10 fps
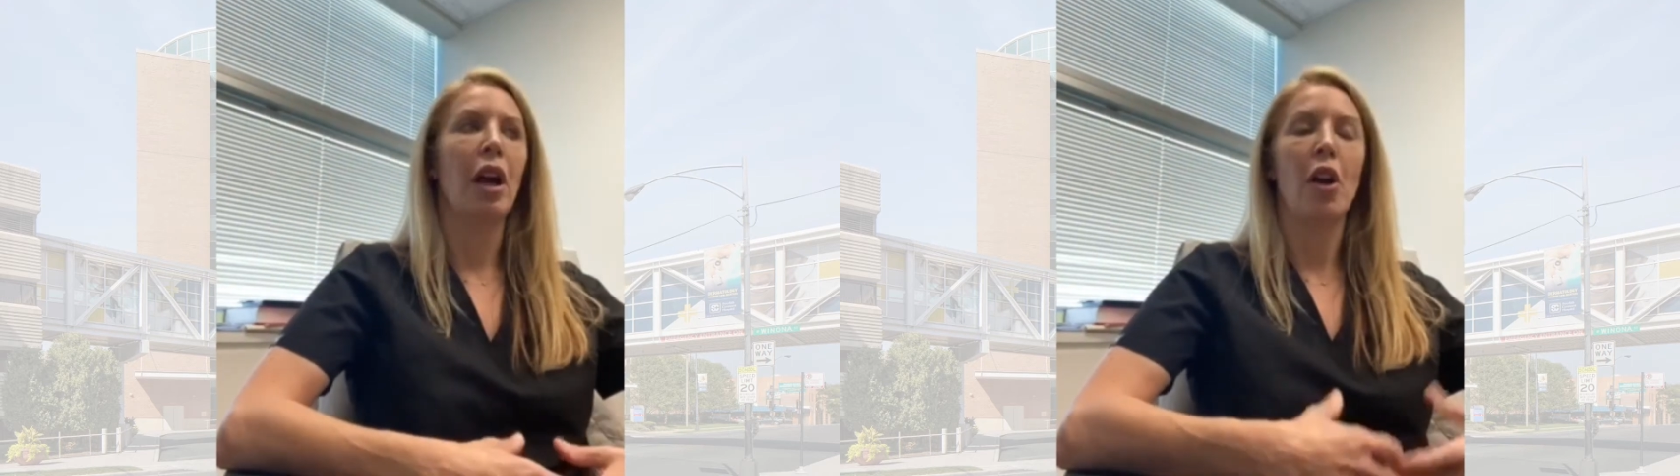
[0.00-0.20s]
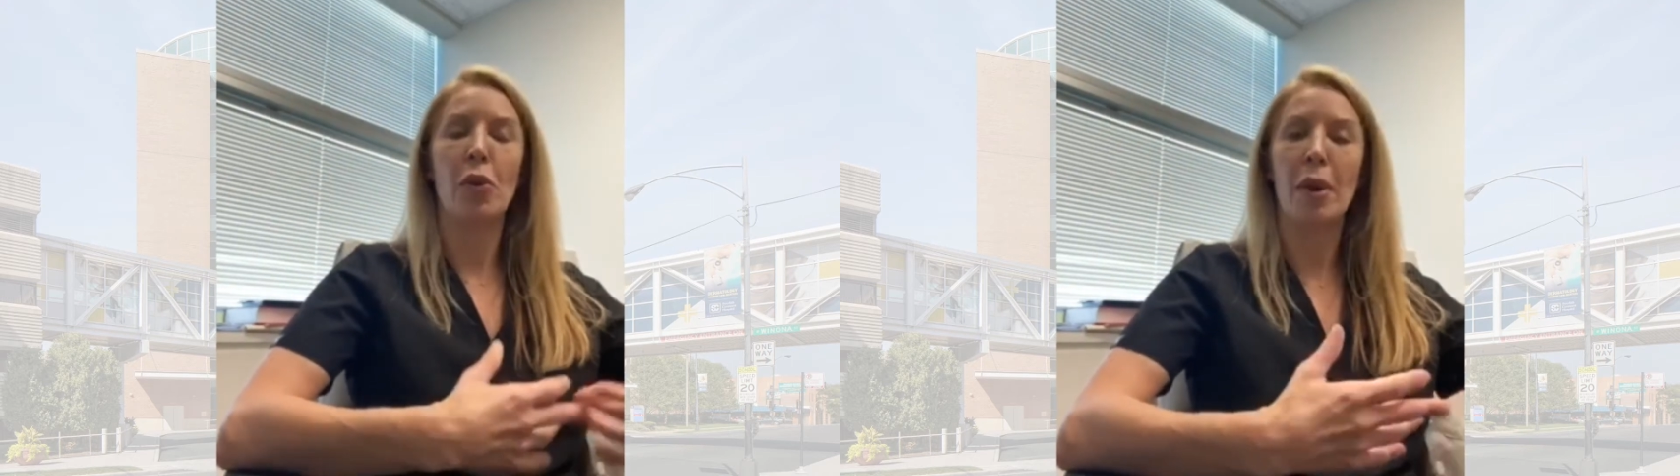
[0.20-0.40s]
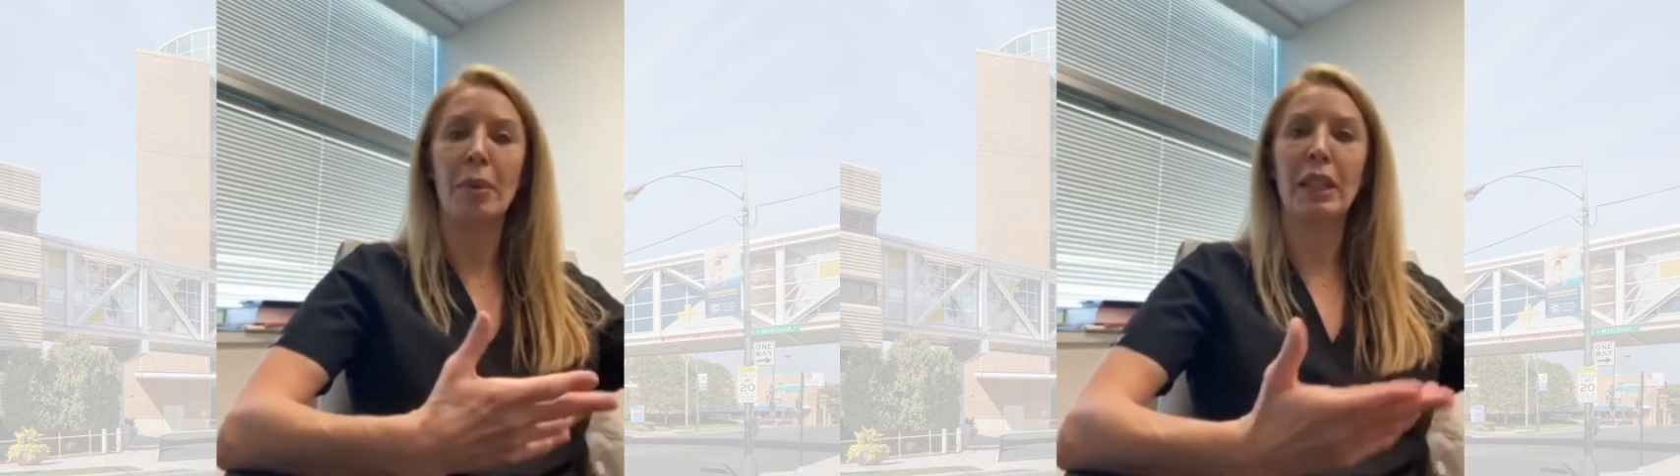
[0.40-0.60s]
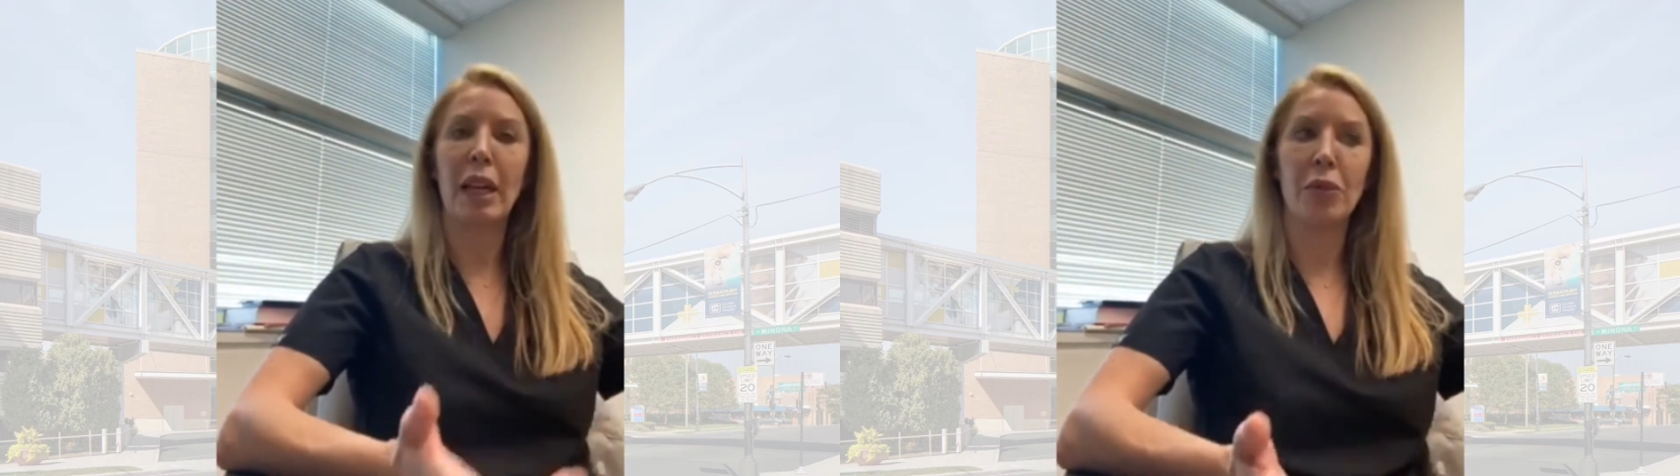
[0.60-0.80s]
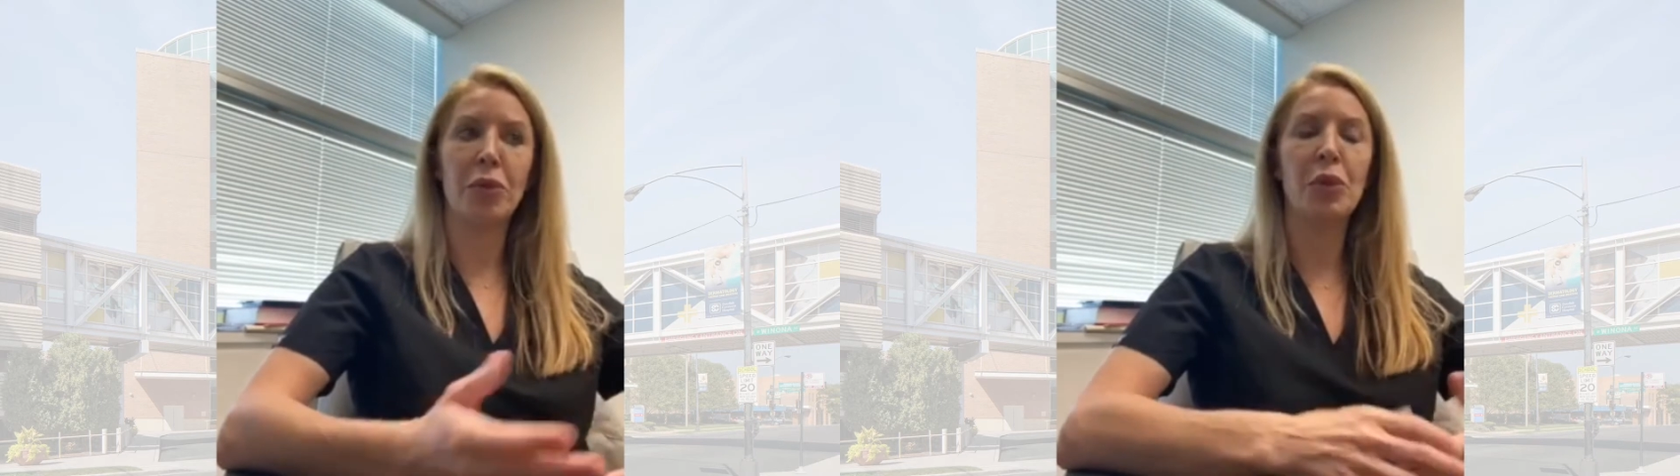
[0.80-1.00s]
are you able to
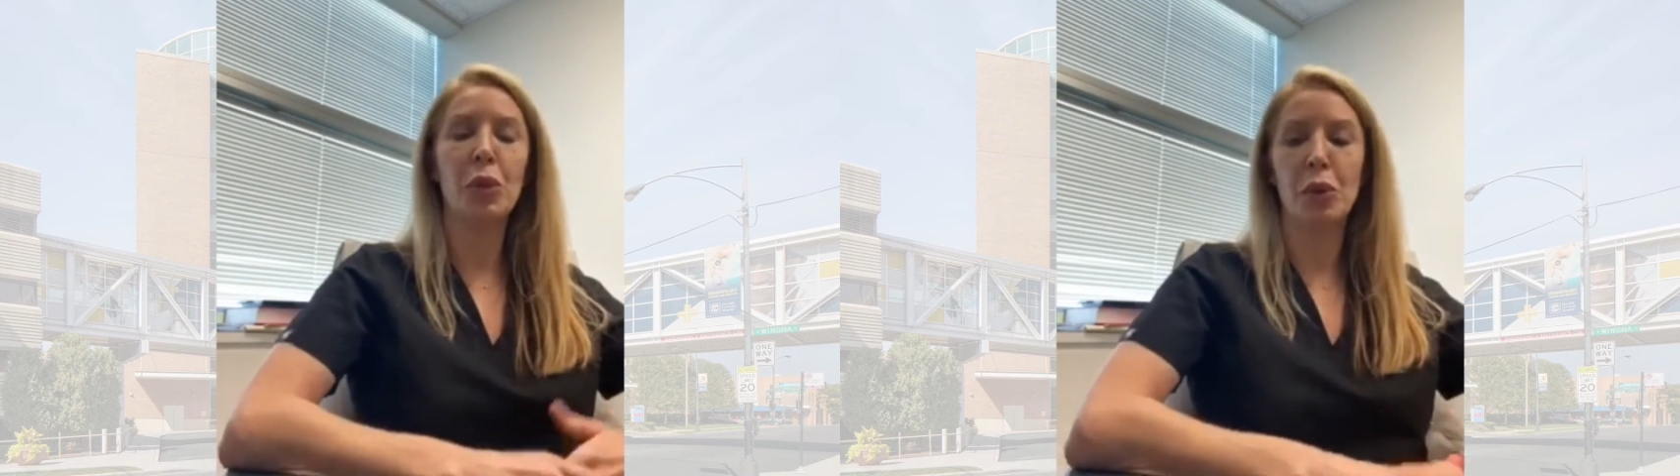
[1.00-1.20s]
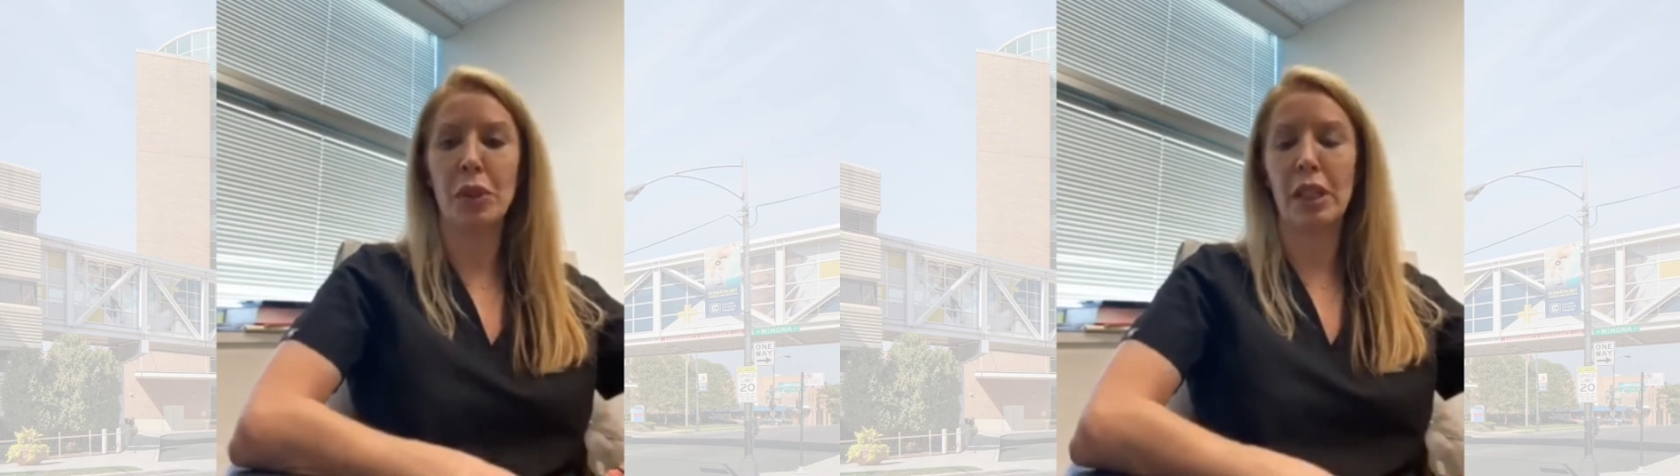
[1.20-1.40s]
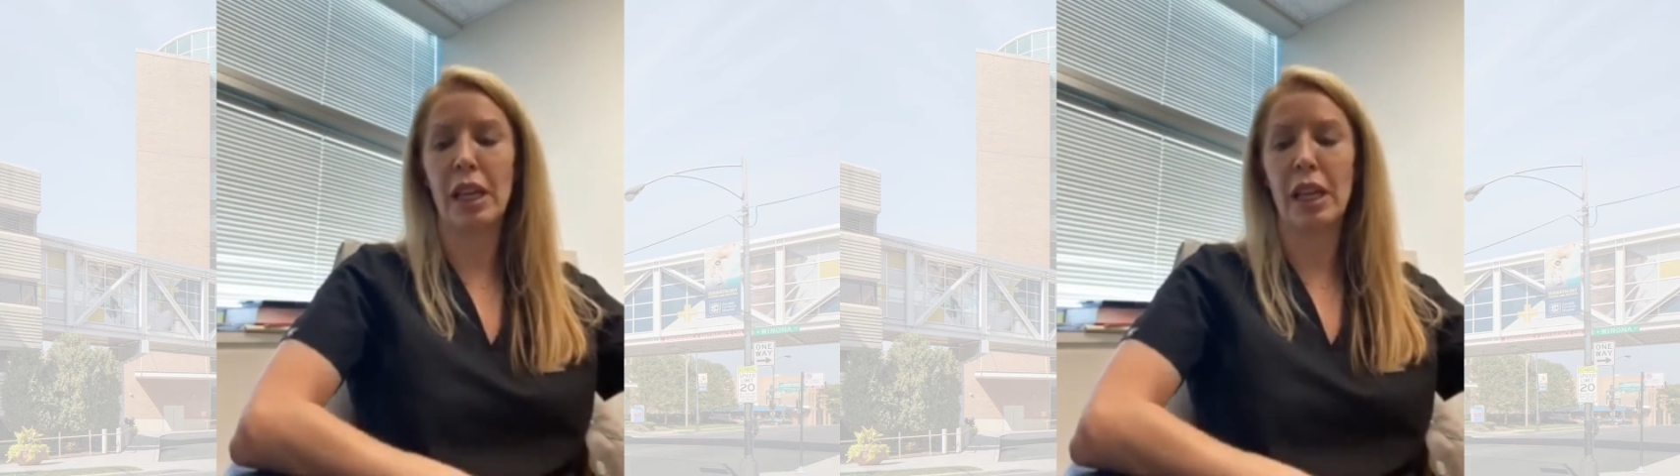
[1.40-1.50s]
get food?